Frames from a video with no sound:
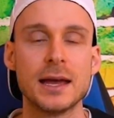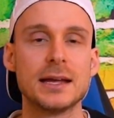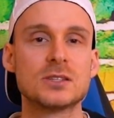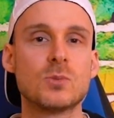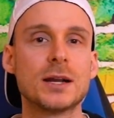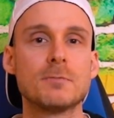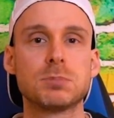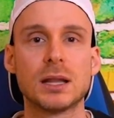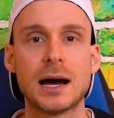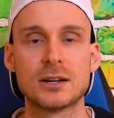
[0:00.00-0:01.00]
It's when a
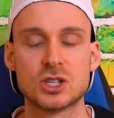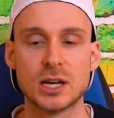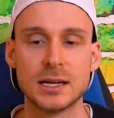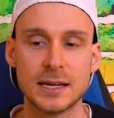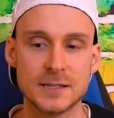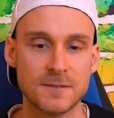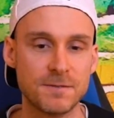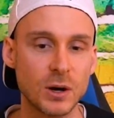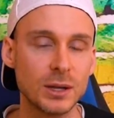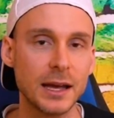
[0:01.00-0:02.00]
blockchain is
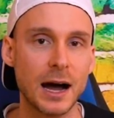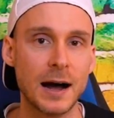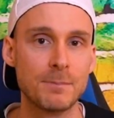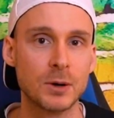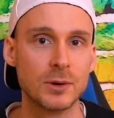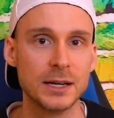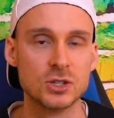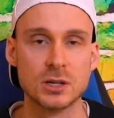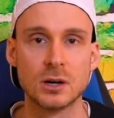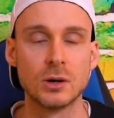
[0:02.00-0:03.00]
fully
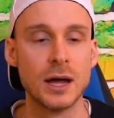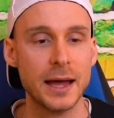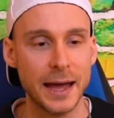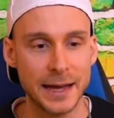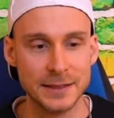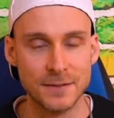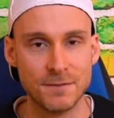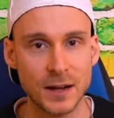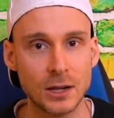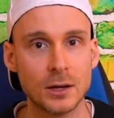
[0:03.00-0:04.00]
operational and
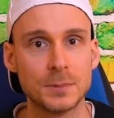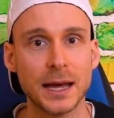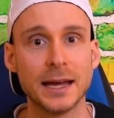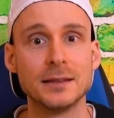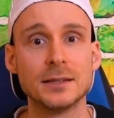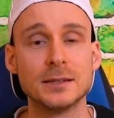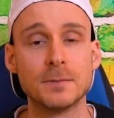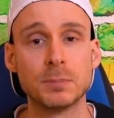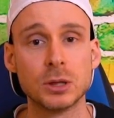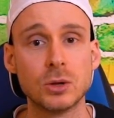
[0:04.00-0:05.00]
developed and
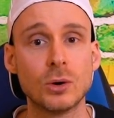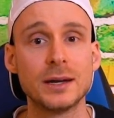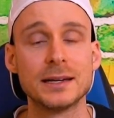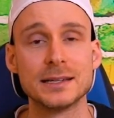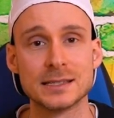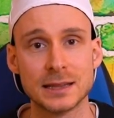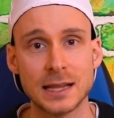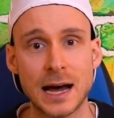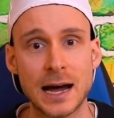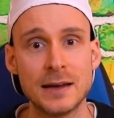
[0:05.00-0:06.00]
deployed and is
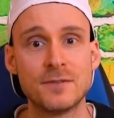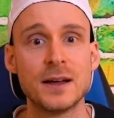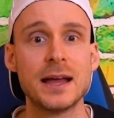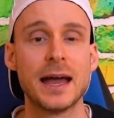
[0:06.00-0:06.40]
live